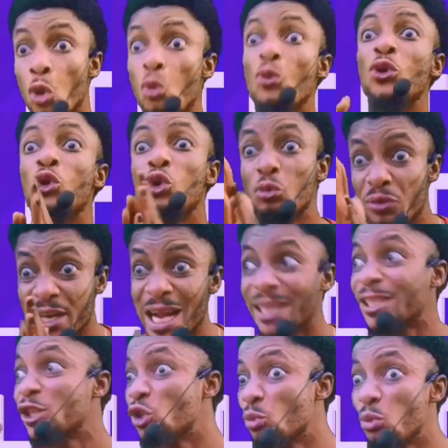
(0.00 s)
So will you
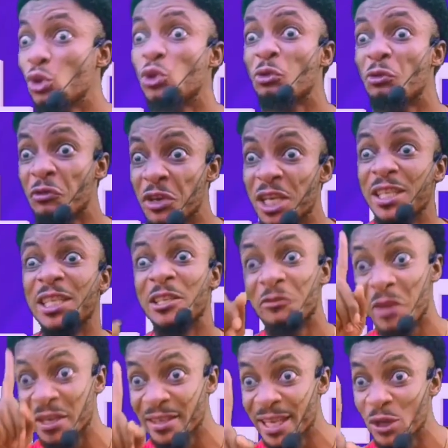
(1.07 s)
pray that Tinubu should
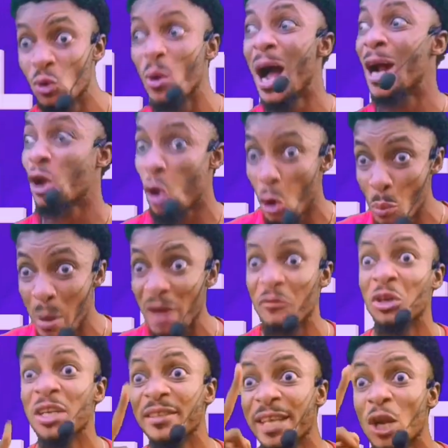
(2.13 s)
finish his first tenure and
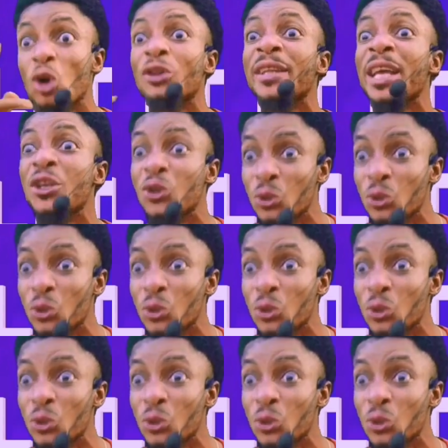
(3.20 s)
come back for the second